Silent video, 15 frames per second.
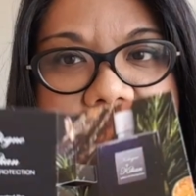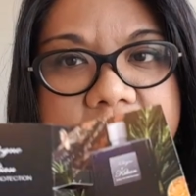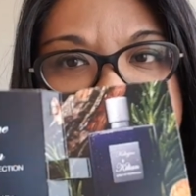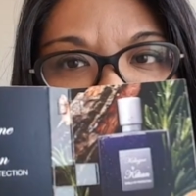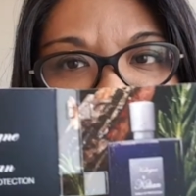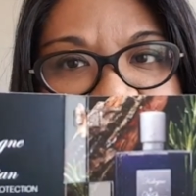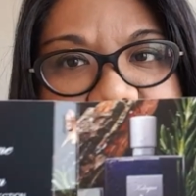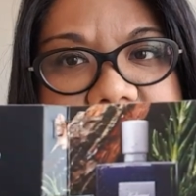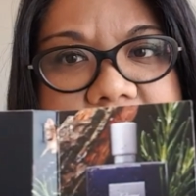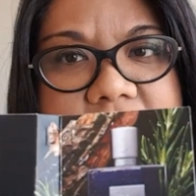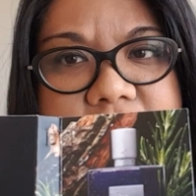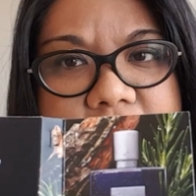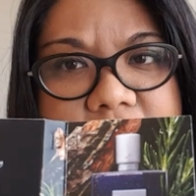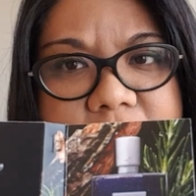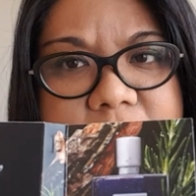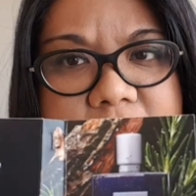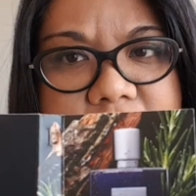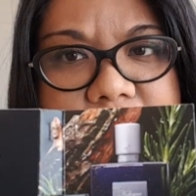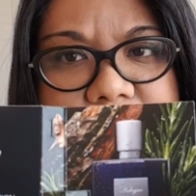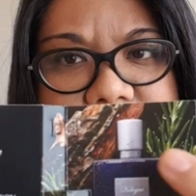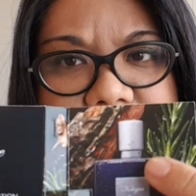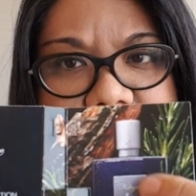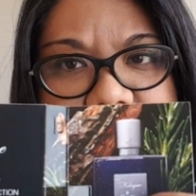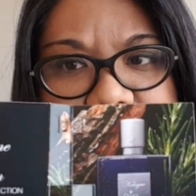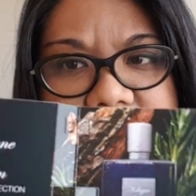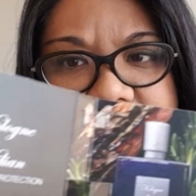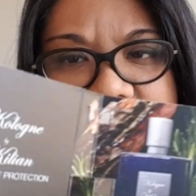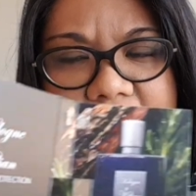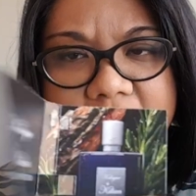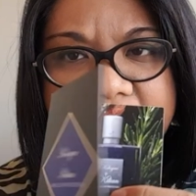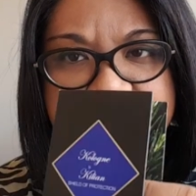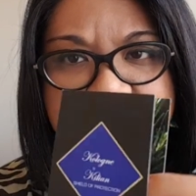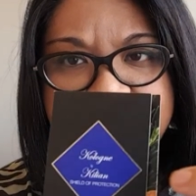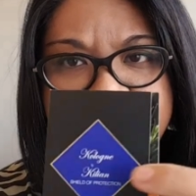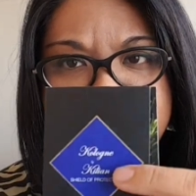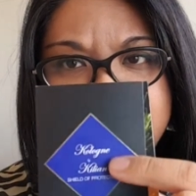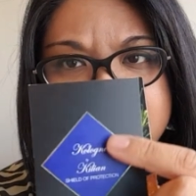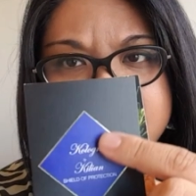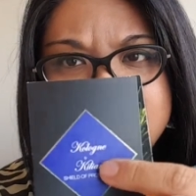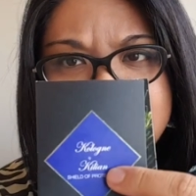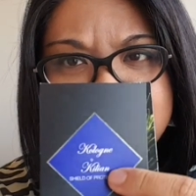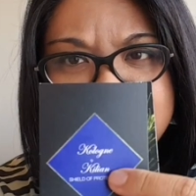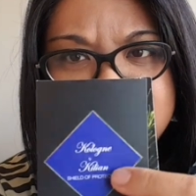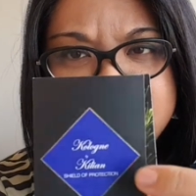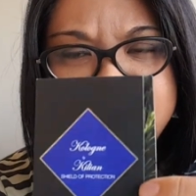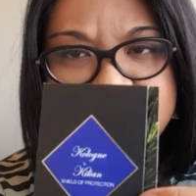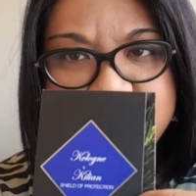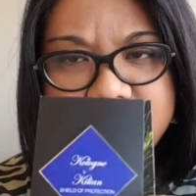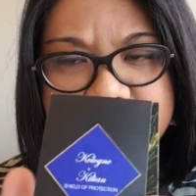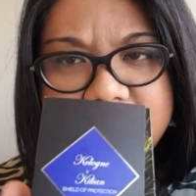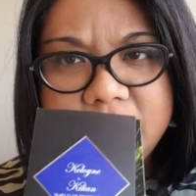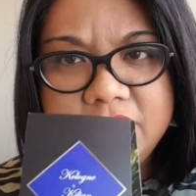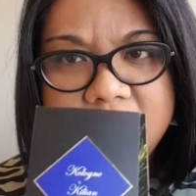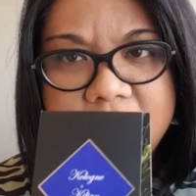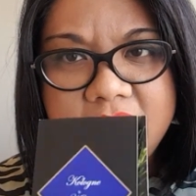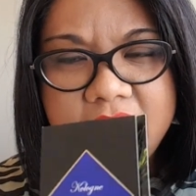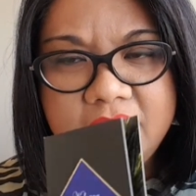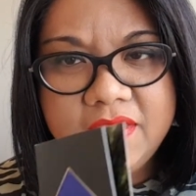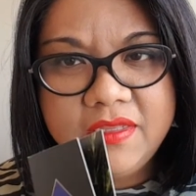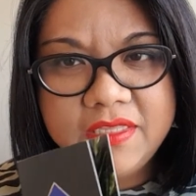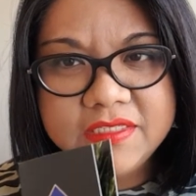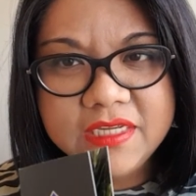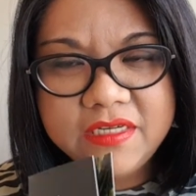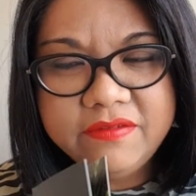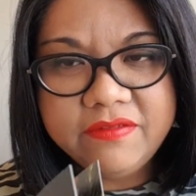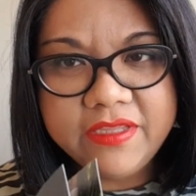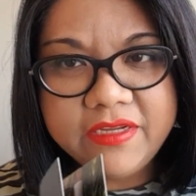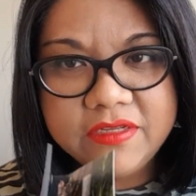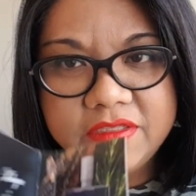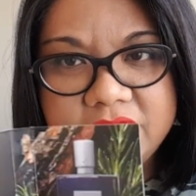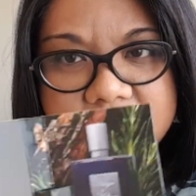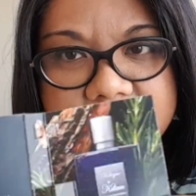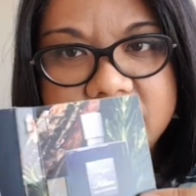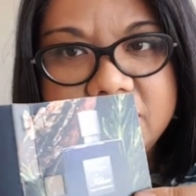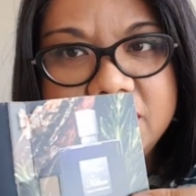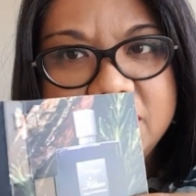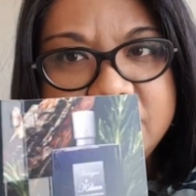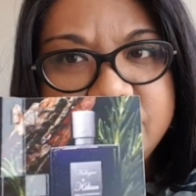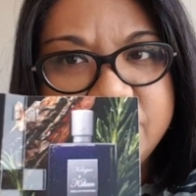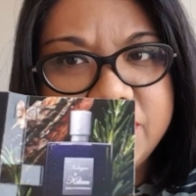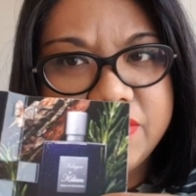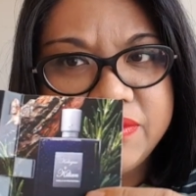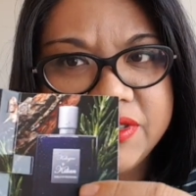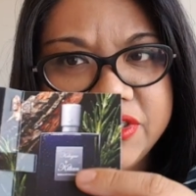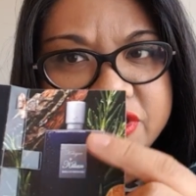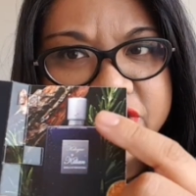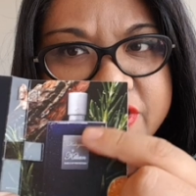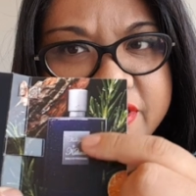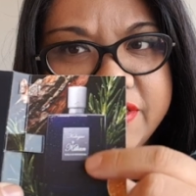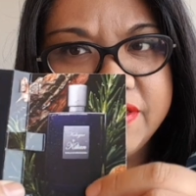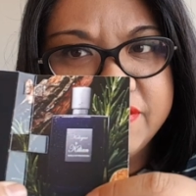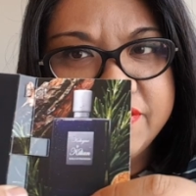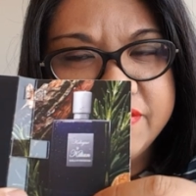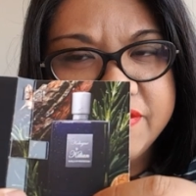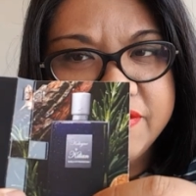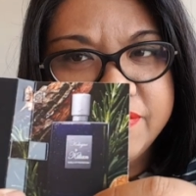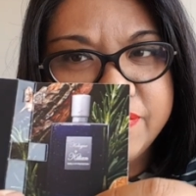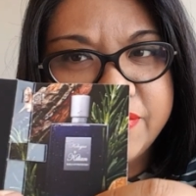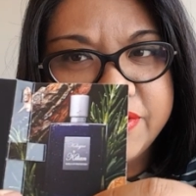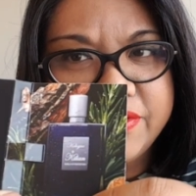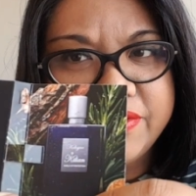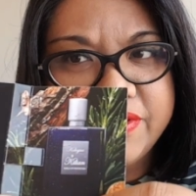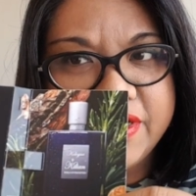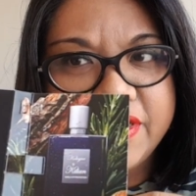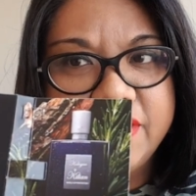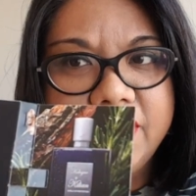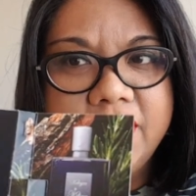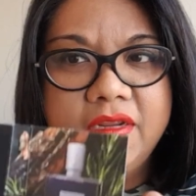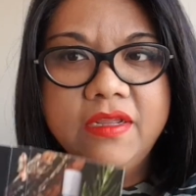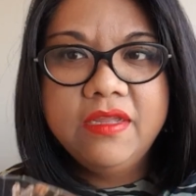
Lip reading: if that's like a dark blue, but maybe I'm thinking that because this is blue. It's kind of like a dark bluish kind of bottle there.